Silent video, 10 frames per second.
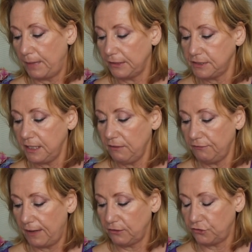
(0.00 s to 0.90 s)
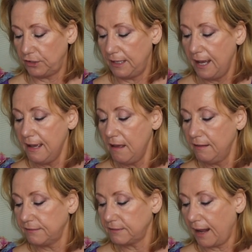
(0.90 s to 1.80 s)
Multi-Function
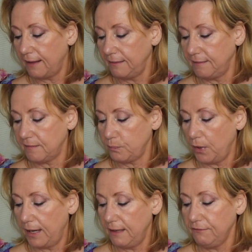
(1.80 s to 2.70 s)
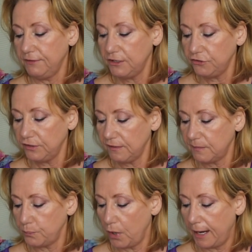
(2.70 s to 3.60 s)
Styling Spray, Finishing
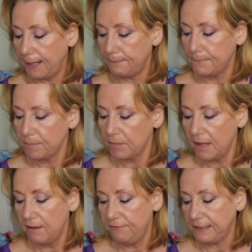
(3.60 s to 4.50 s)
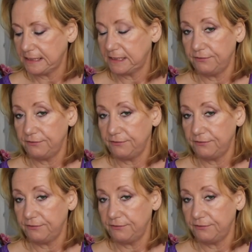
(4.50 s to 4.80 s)
Spray, Fix,